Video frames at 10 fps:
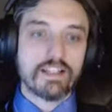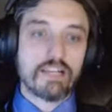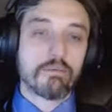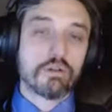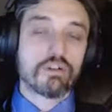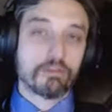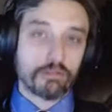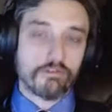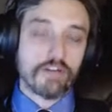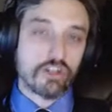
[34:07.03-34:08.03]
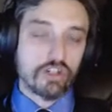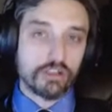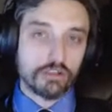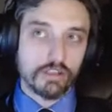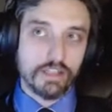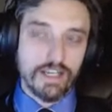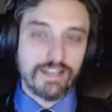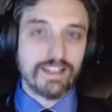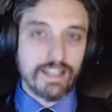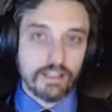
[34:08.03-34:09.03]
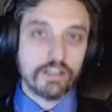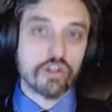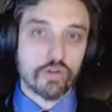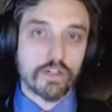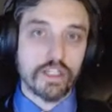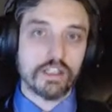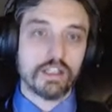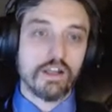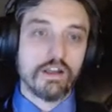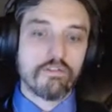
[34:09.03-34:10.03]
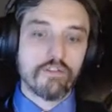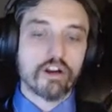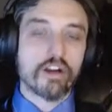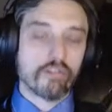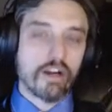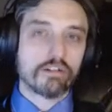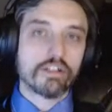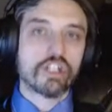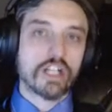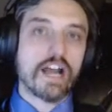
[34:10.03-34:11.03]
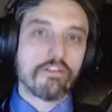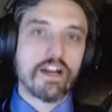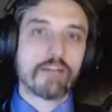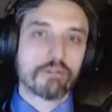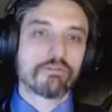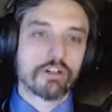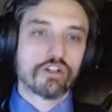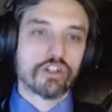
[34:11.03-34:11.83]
someone who is a professional in the industry, very rarely could I find preferred